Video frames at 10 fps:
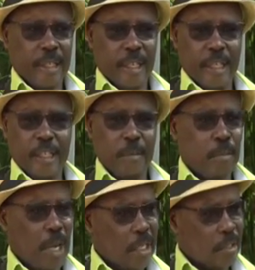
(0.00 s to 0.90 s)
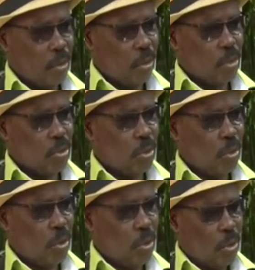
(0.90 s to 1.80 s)
it must
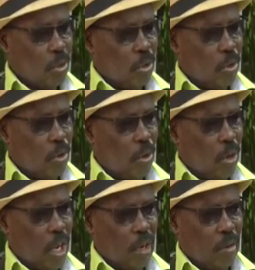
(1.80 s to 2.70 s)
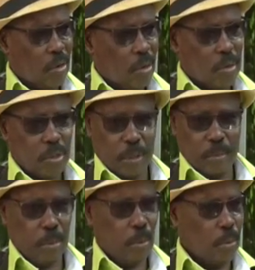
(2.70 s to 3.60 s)
also go across the
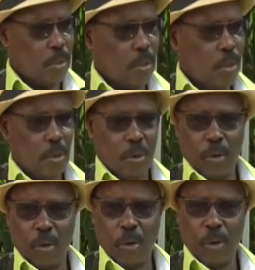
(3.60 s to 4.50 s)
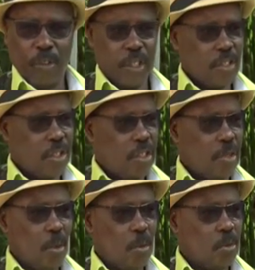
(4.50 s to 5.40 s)
board. All the
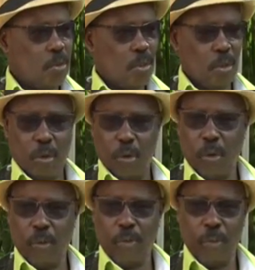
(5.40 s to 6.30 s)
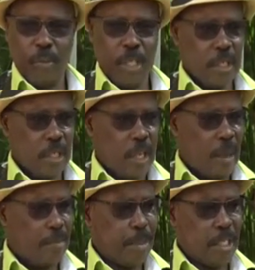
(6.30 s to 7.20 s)
CEOs of
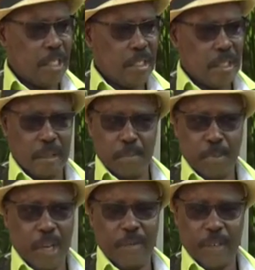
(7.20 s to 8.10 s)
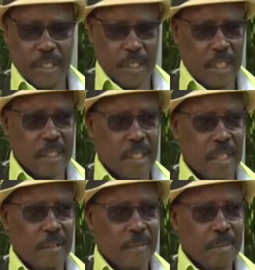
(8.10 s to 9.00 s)
companies in private sector,
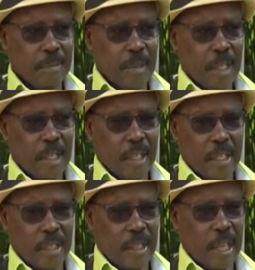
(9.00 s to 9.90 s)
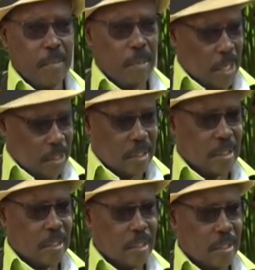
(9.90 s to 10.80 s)
they
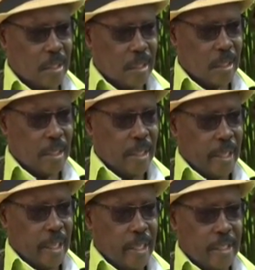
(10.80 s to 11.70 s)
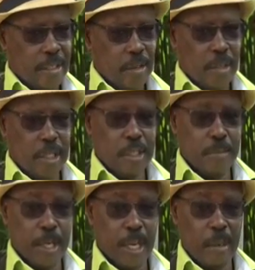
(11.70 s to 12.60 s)
must, until it
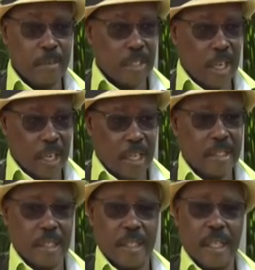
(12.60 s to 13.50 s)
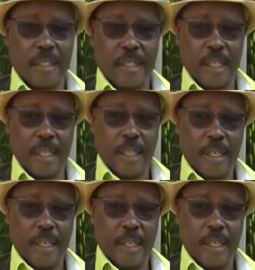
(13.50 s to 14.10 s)
becomes a culture that